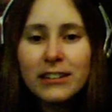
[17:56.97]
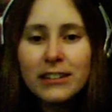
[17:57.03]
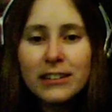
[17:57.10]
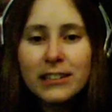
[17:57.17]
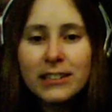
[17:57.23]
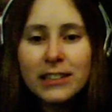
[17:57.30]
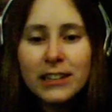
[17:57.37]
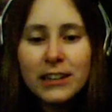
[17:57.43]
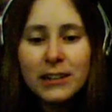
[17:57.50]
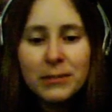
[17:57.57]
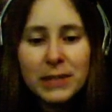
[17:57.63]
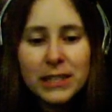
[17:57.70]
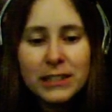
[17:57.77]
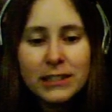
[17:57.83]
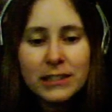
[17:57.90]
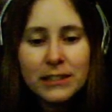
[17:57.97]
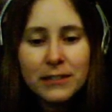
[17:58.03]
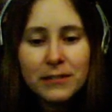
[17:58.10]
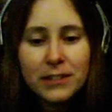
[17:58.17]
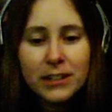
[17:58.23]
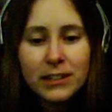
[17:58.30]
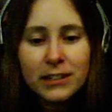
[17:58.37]
Is it going to be
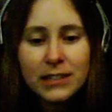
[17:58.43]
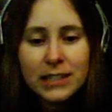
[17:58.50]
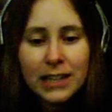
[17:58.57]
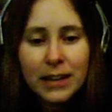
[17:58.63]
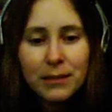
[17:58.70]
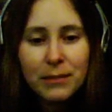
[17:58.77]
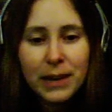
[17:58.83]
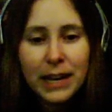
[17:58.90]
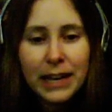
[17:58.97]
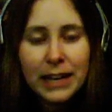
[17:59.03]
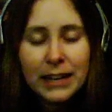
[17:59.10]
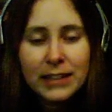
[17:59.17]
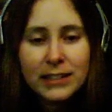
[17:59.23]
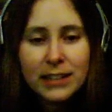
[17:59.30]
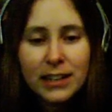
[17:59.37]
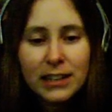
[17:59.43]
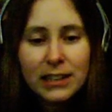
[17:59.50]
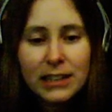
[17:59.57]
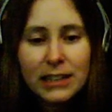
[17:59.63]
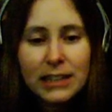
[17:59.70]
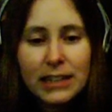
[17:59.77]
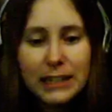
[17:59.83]
difficult to get my hands on a
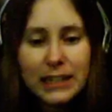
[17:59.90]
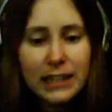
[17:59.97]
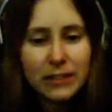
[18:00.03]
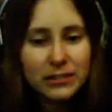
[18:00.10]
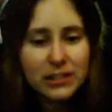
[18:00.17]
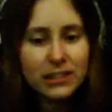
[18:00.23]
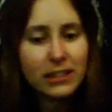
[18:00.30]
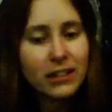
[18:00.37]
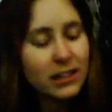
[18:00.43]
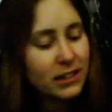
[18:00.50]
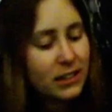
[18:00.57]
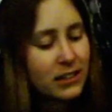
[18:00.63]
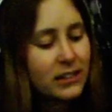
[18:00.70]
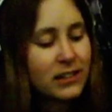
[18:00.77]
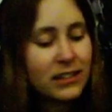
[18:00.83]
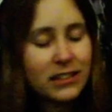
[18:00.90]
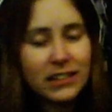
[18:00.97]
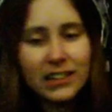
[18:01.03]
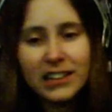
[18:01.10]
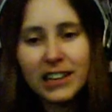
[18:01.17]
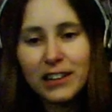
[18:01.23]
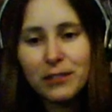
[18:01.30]
Lena announcer?
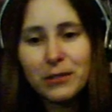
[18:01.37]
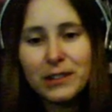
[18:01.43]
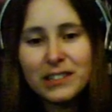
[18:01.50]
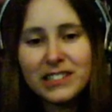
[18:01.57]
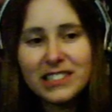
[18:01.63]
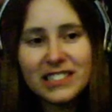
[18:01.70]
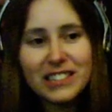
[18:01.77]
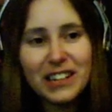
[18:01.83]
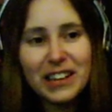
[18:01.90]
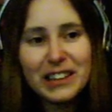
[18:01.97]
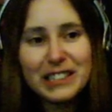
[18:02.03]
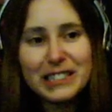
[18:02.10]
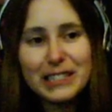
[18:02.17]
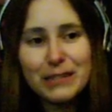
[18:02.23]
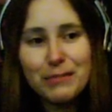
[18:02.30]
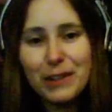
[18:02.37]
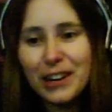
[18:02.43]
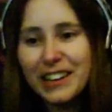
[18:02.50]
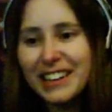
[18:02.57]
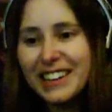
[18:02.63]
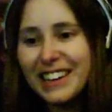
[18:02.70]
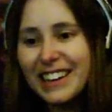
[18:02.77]
In other words, is it on the Steam
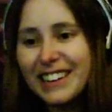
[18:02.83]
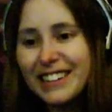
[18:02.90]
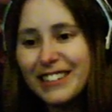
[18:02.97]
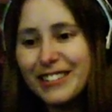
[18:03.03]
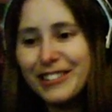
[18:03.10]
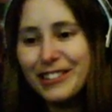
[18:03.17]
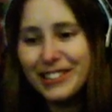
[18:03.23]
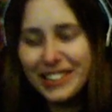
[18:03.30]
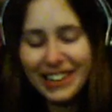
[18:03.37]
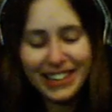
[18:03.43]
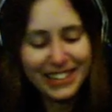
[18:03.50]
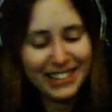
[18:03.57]
market yet? Hold on.